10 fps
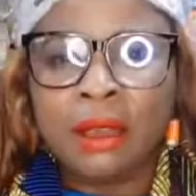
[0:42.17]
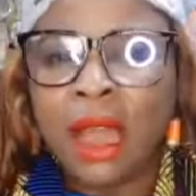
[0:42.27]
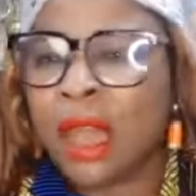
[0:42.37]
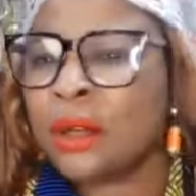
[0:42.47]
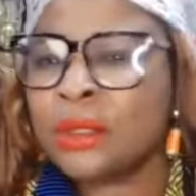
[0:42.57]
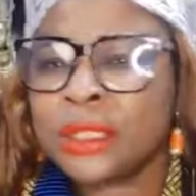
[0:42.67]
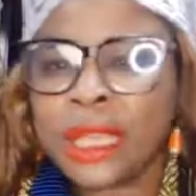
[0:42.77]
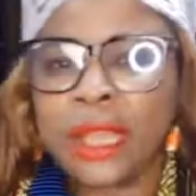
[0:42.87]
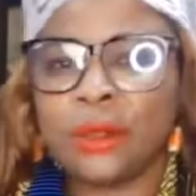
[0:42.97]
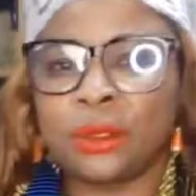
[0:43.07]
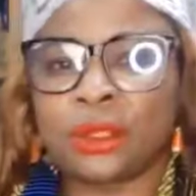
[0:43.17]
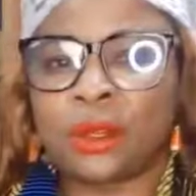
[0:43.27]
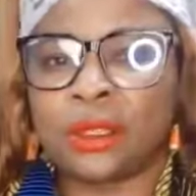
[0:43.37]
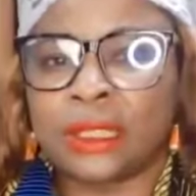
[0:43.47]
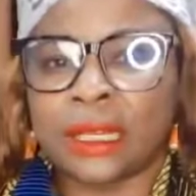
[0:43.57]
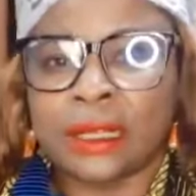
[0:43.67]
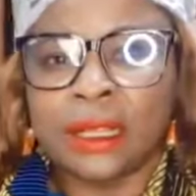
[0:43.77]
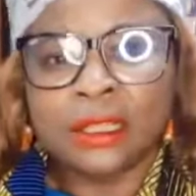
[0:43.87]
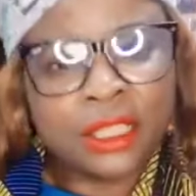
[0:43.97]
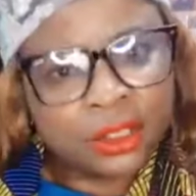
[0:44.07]
"How dare you thunder,
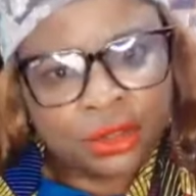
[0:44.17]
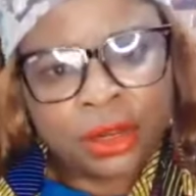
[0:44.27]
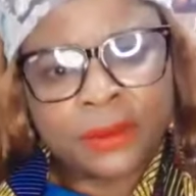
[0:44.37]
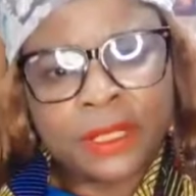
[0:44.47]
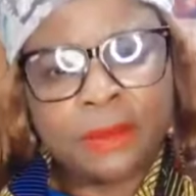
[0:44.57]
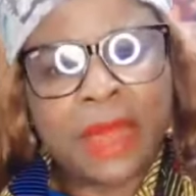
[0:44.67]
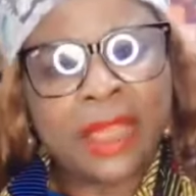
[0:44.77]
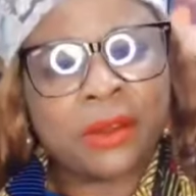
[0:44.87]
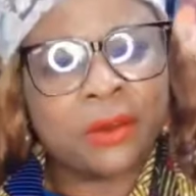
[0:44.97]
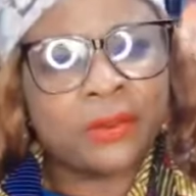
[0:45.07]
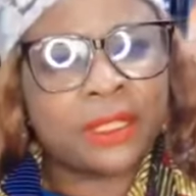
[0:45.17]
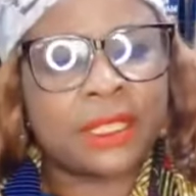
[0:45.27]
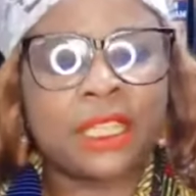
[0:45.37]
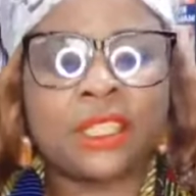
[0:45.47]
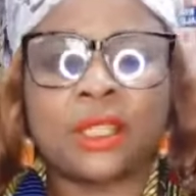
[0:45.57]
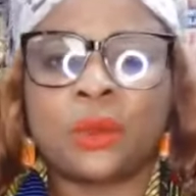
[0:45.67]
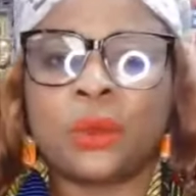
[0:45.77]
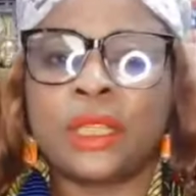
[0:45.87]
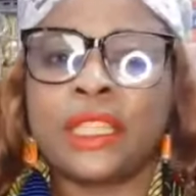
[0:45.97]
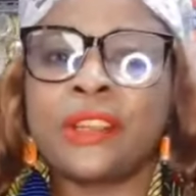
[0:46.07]
disrupting my conversation
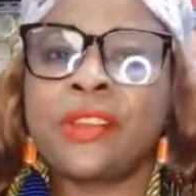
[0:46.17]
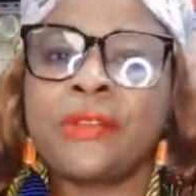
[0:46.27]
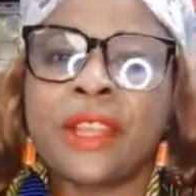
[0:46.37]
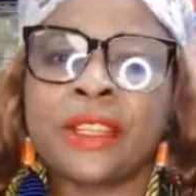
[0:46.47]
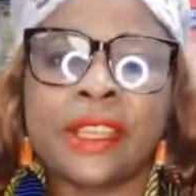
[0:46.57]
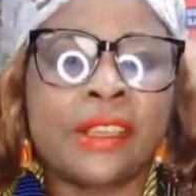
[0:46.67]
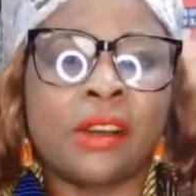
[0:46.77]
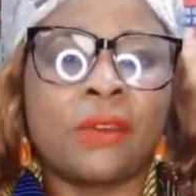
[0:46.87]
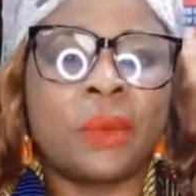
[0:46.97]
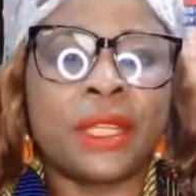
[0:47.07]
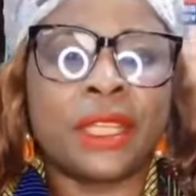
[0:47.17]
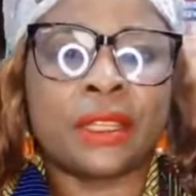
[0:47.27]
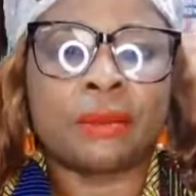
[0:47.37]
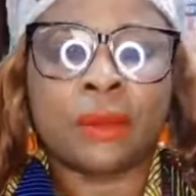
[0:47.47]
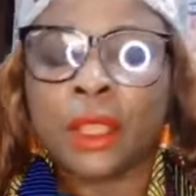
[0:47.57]
with the revered king of Benin?"